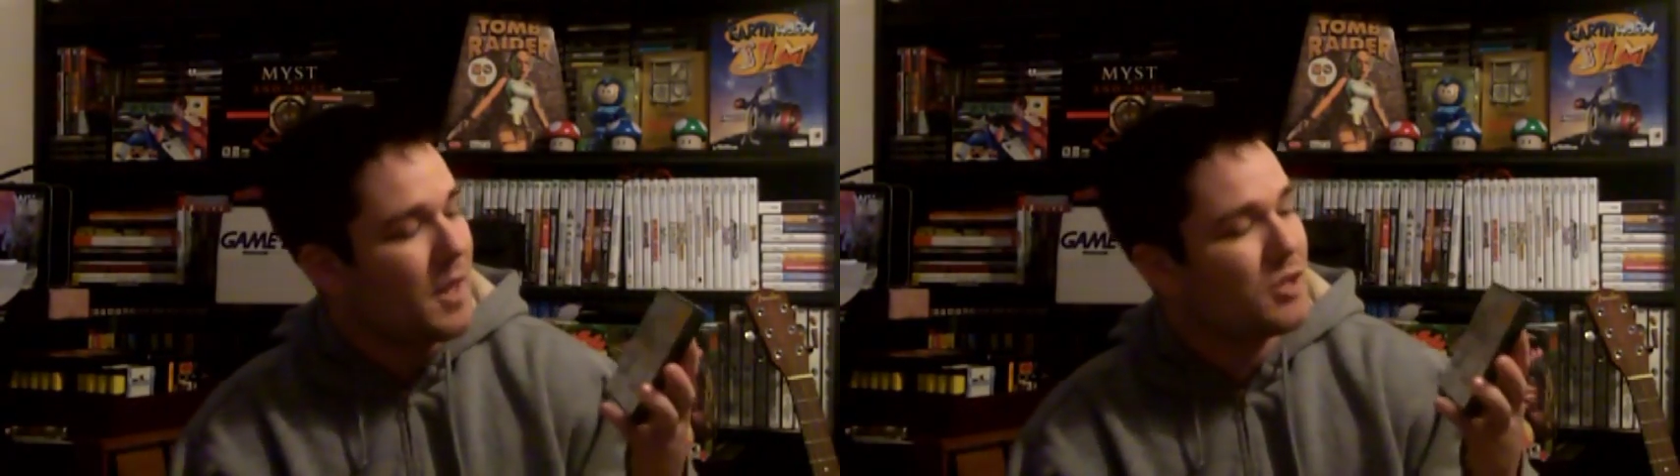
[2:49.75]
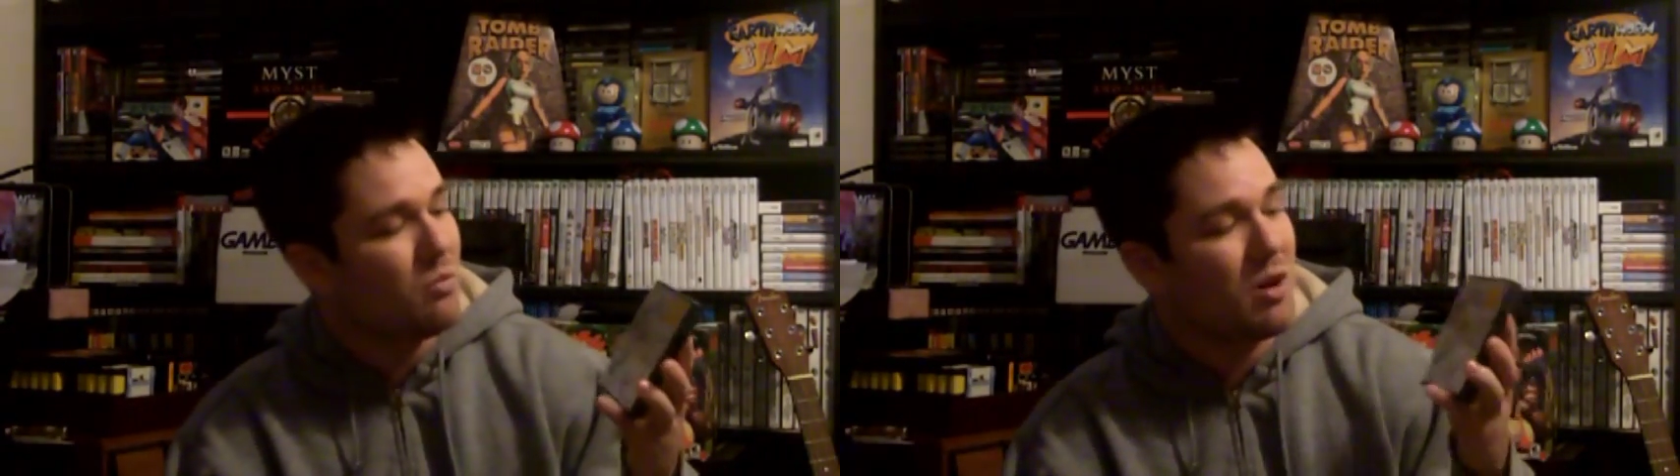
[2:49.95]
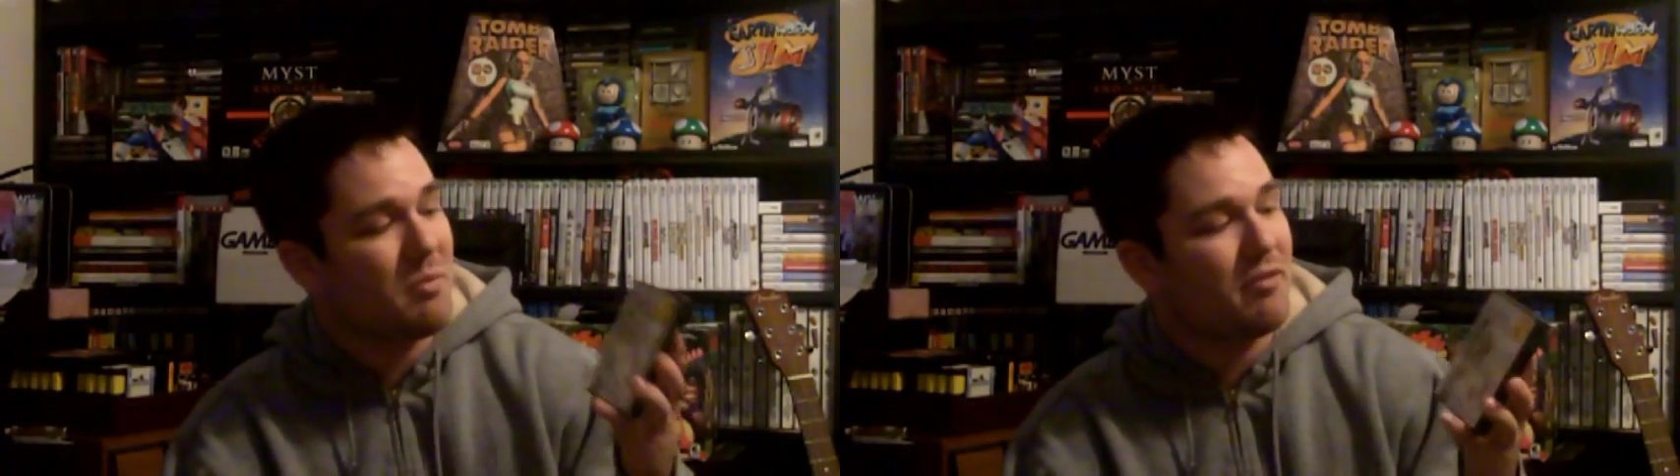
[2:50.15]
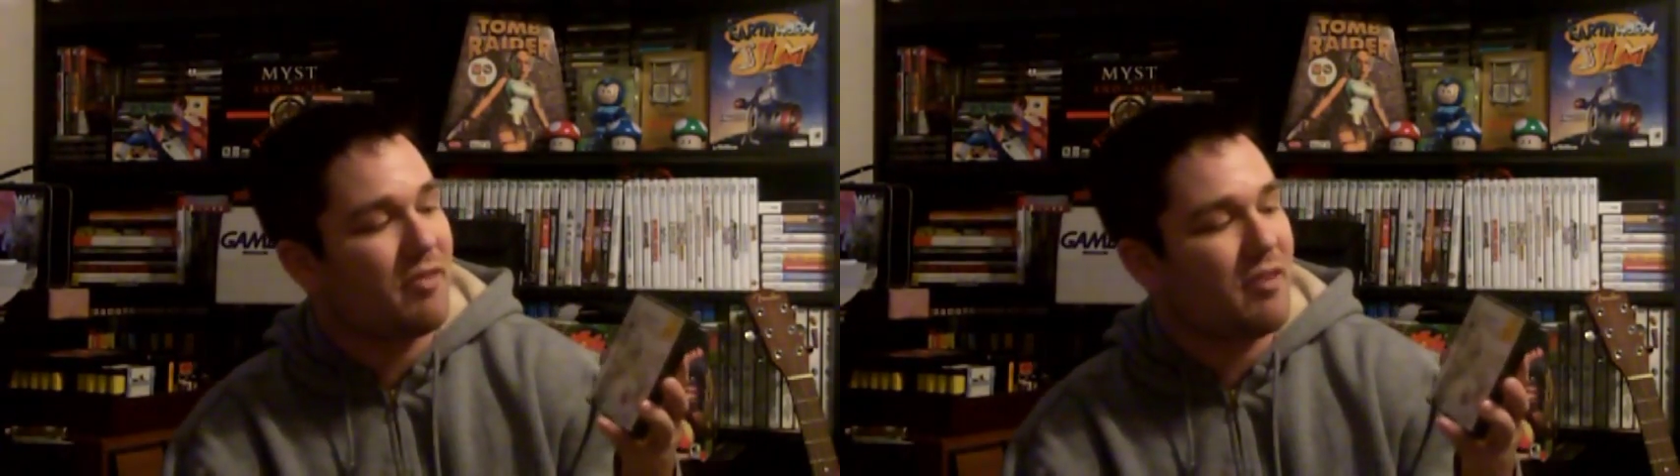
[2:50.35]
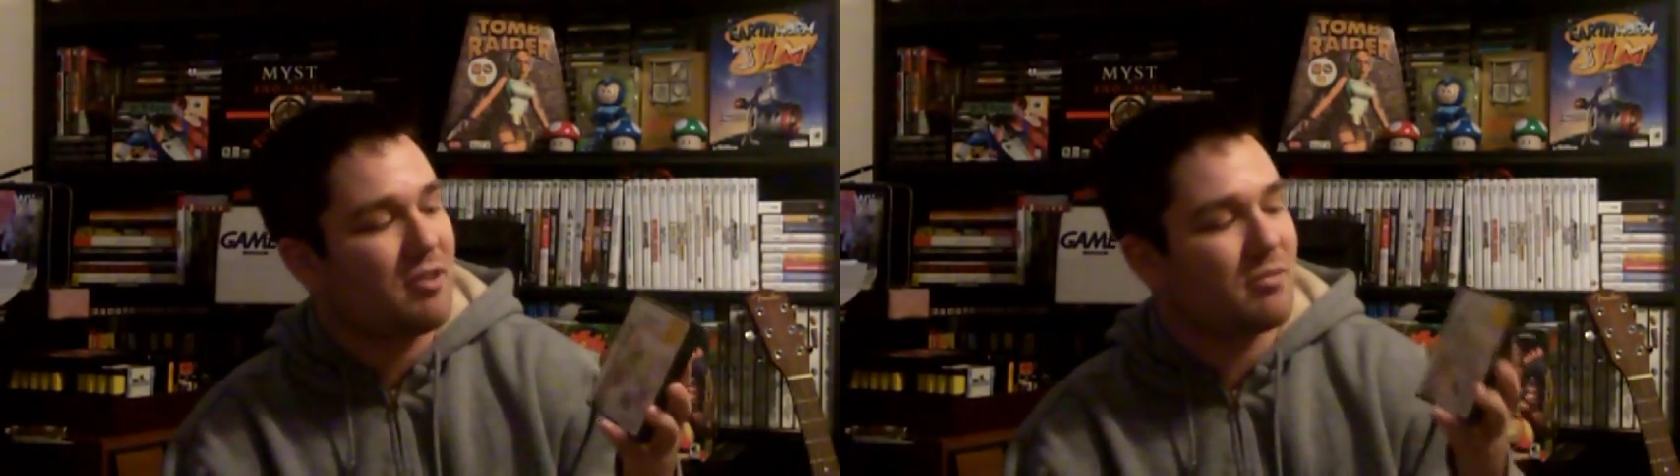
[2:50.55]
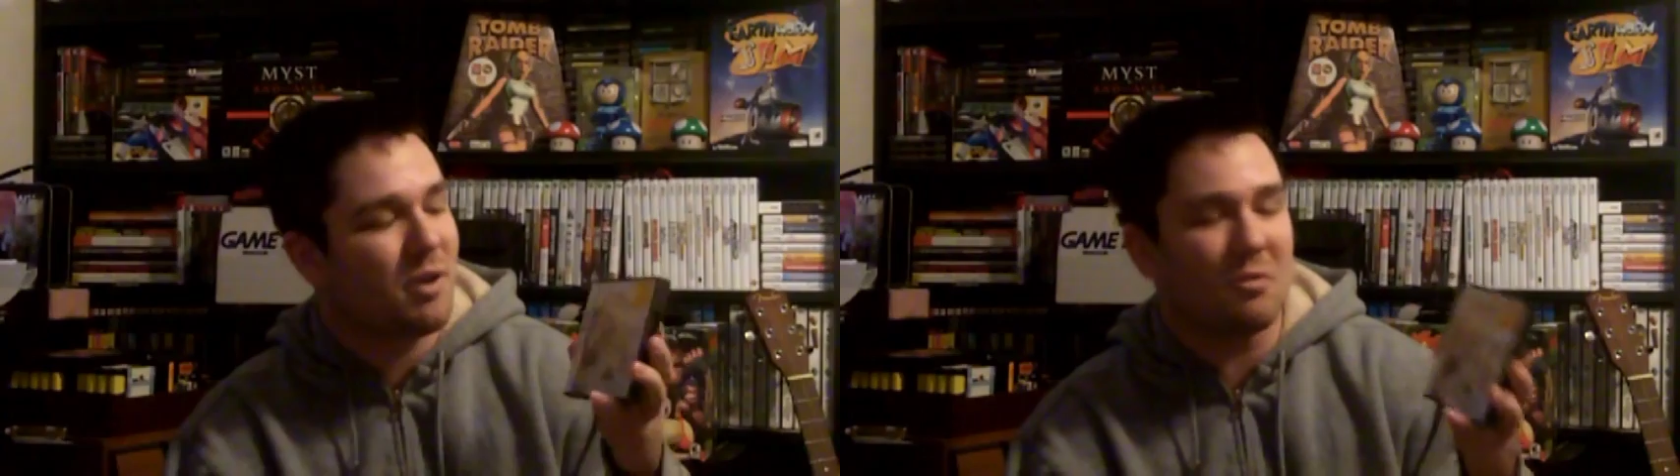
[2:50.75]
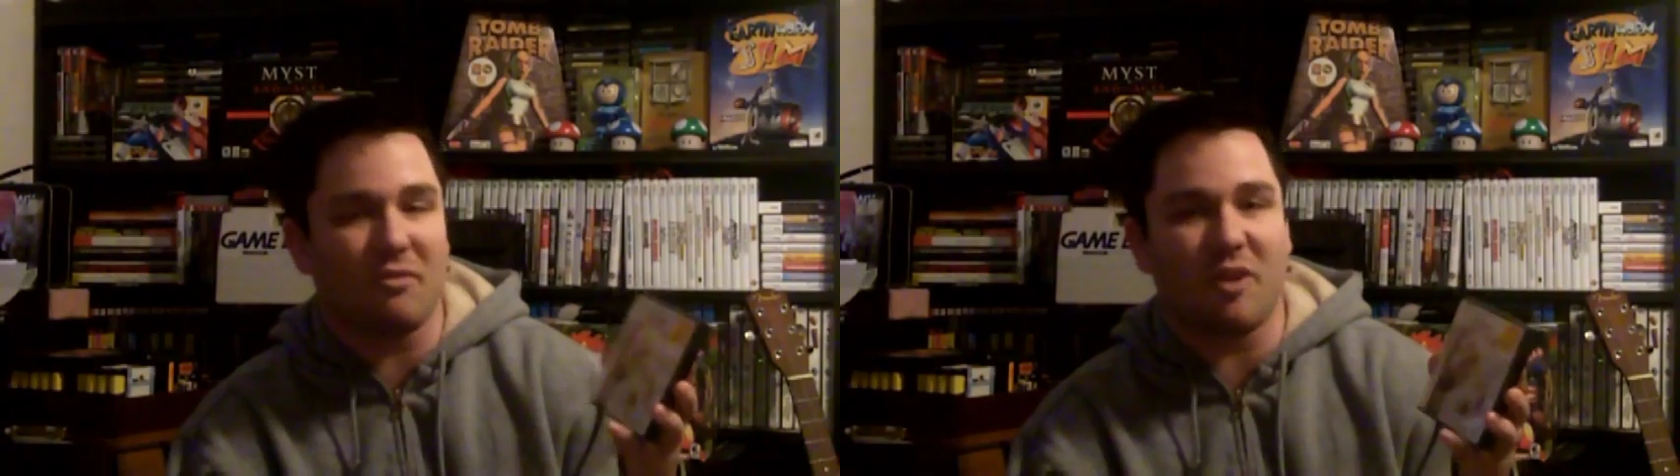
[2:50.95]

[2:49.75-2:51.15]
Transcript: It's one of my favorites, probably